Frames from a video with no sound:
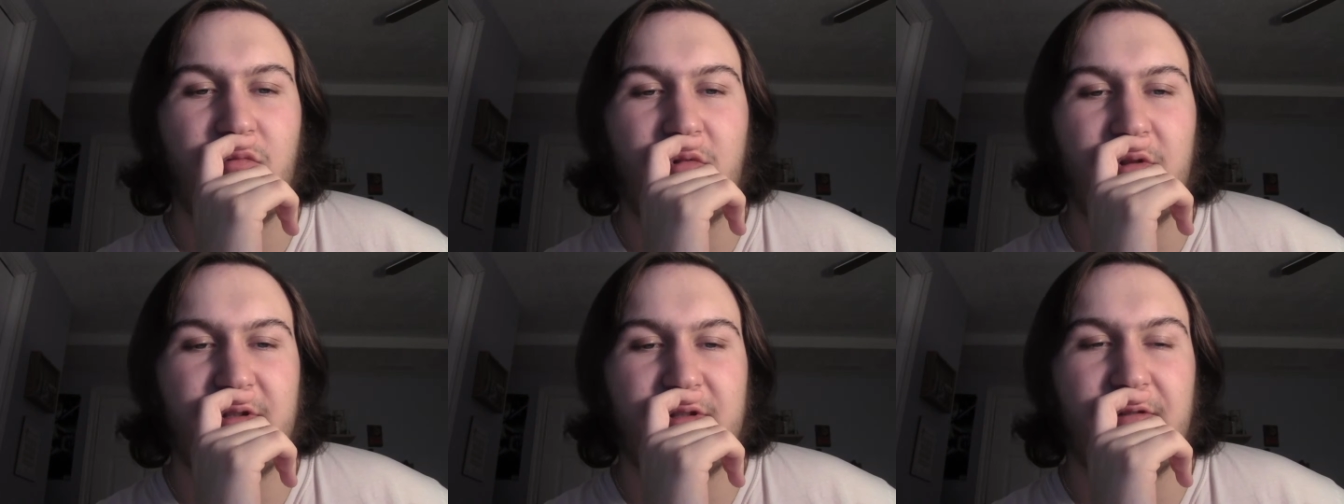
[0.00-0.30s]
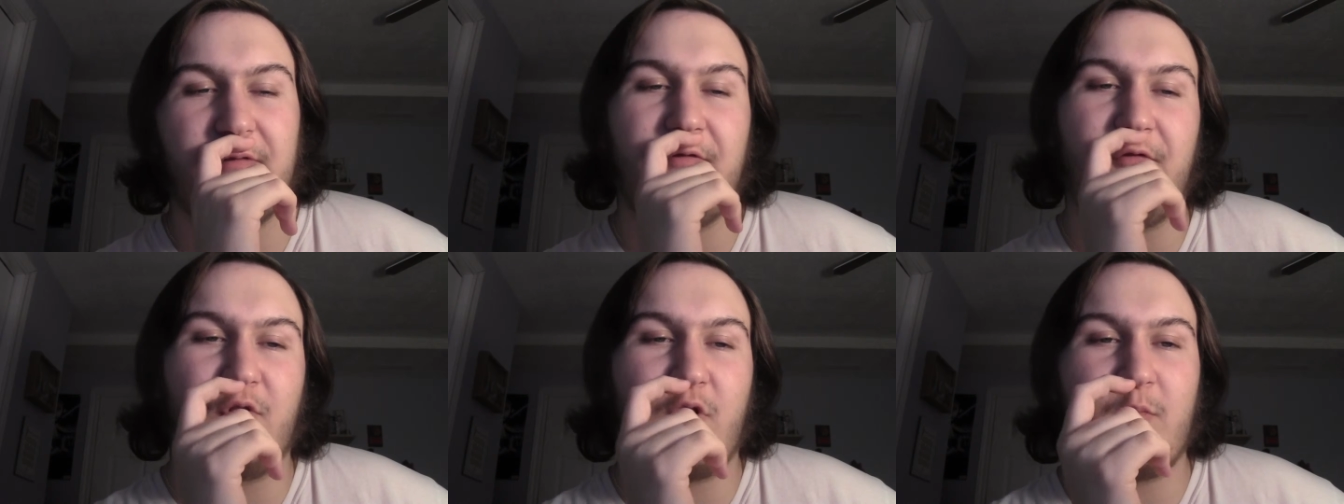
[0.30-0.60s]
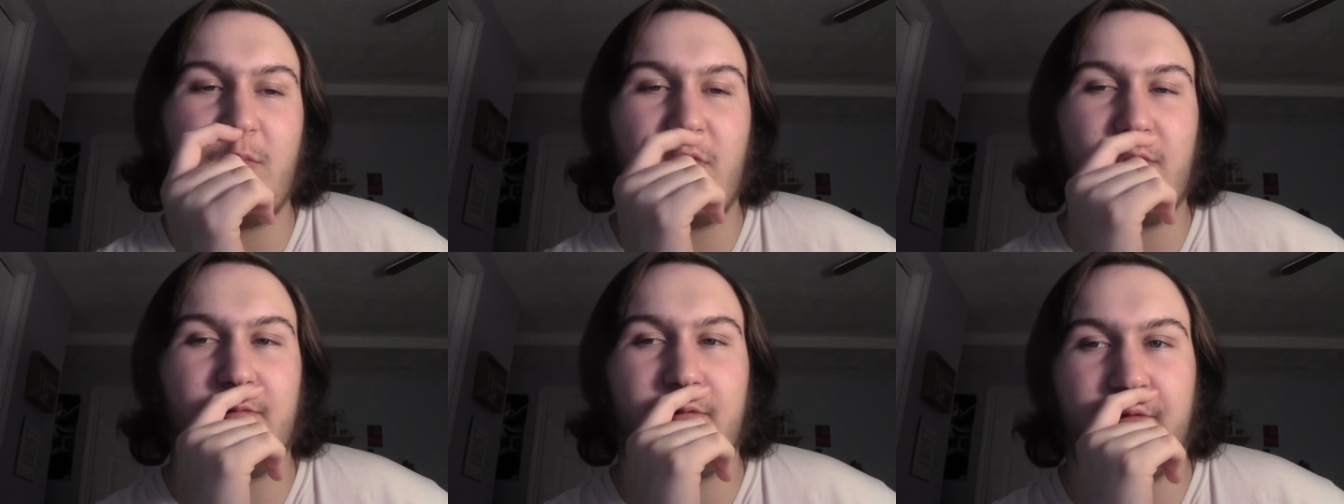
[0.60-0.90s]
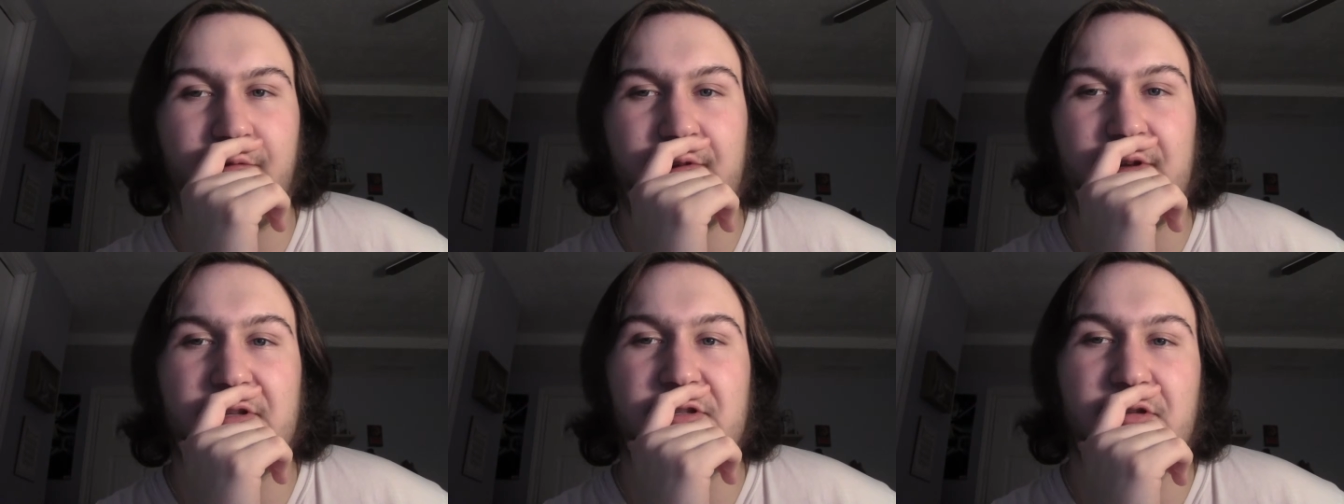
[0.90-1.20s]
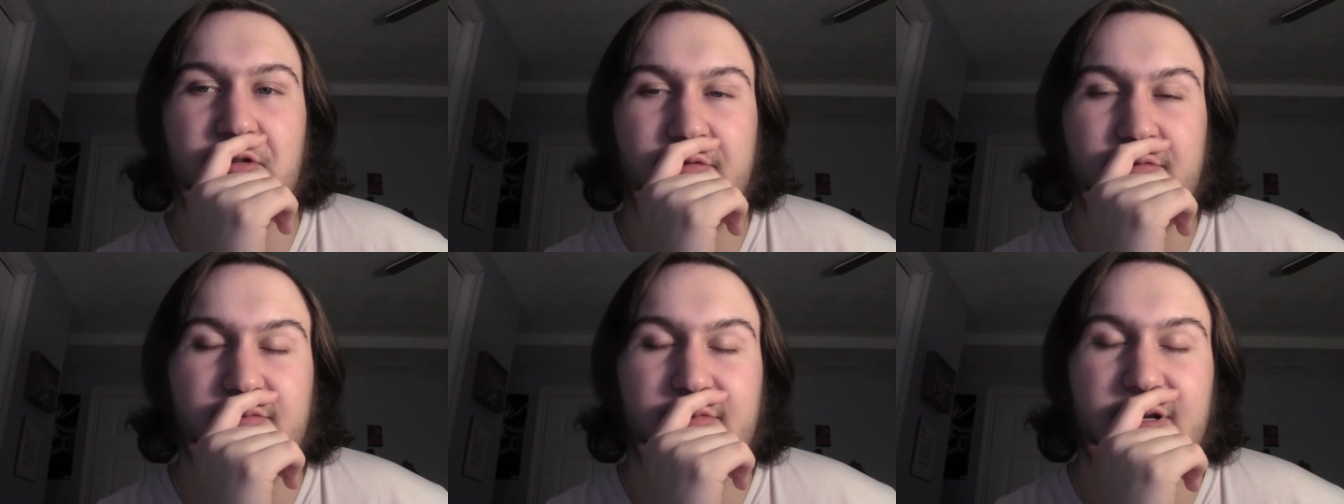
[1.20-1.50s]
is a former
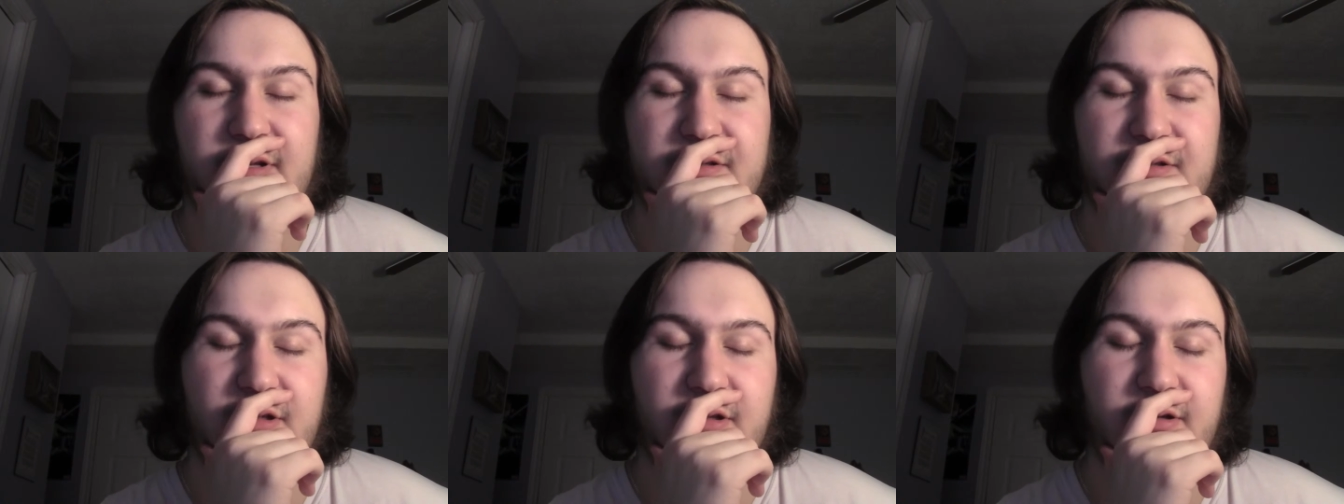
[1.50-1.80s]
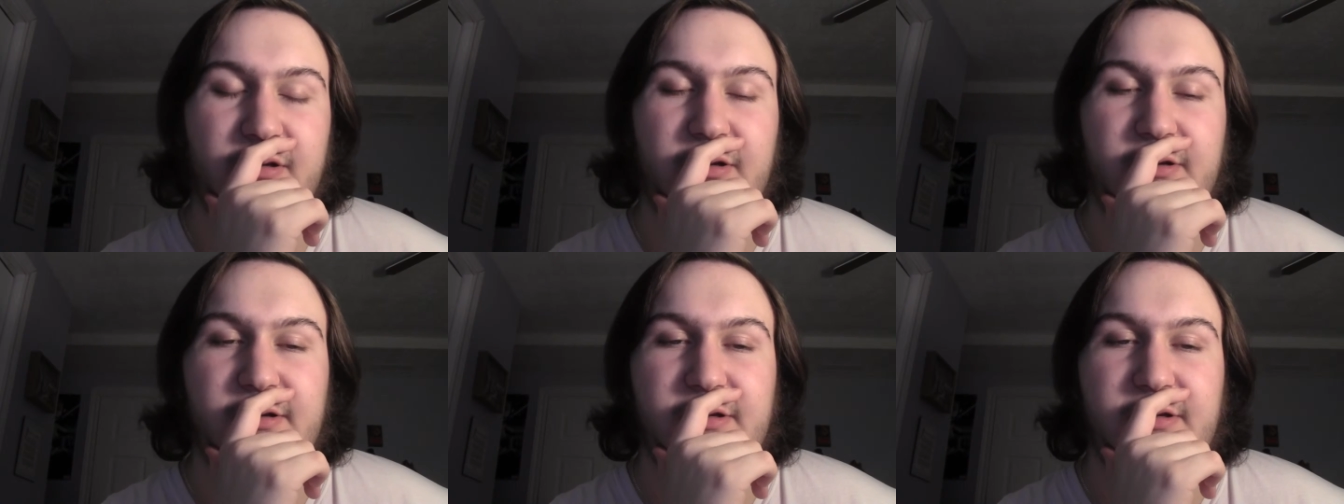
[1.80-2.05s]
professional wrestler,